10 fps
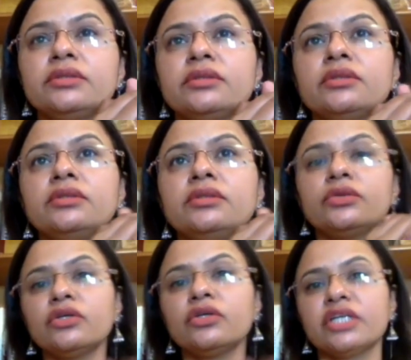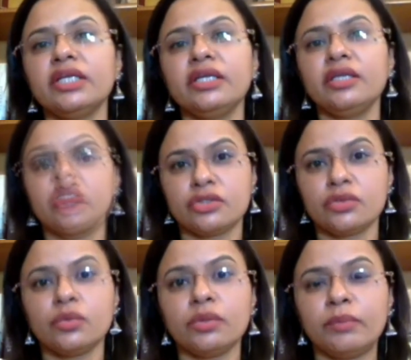you don't really need to
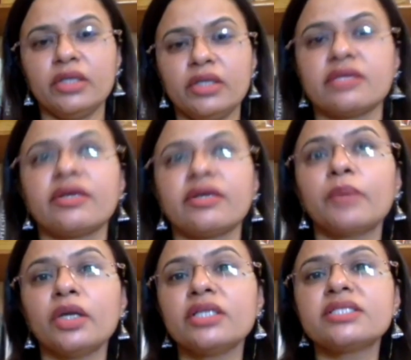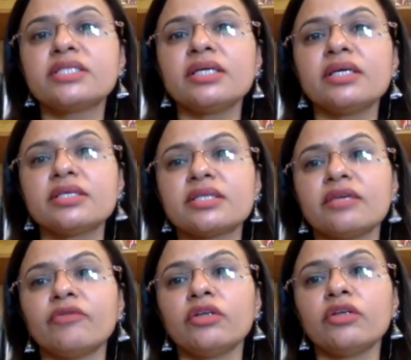do a policy, right? A policy is
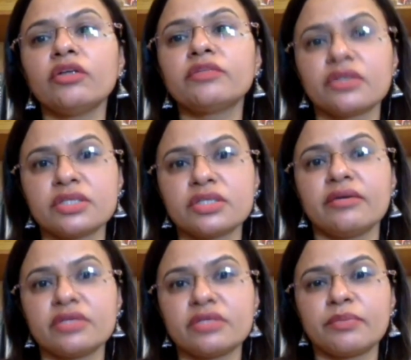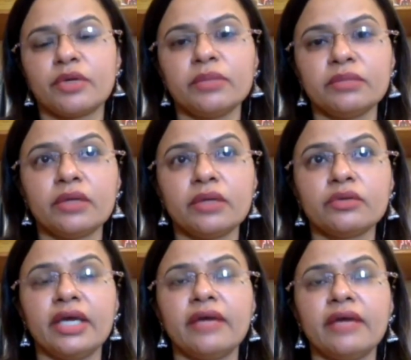evolved because there is a problem
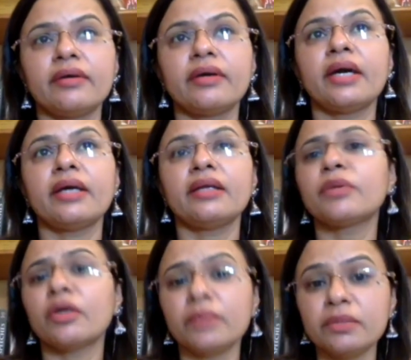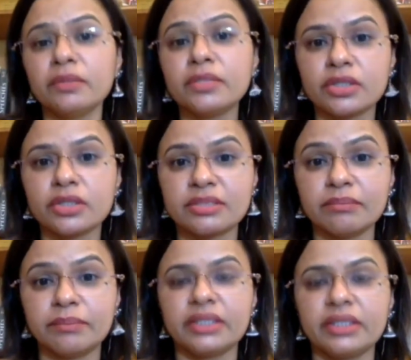out there. And the problem is not
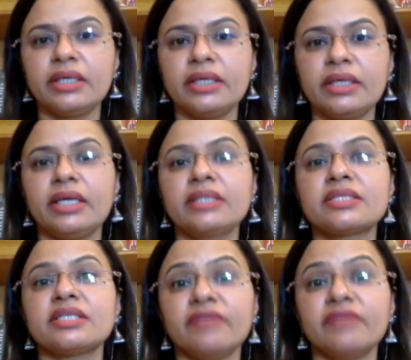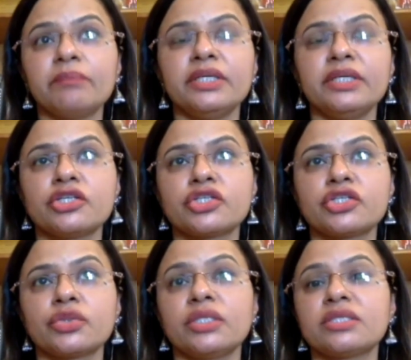simple. It's a development
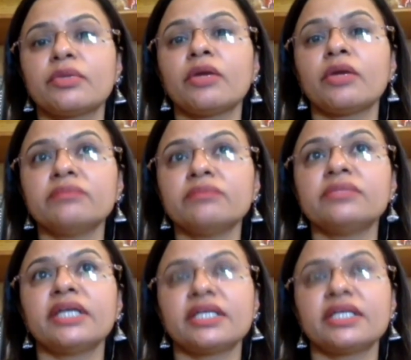issue. It's a problem that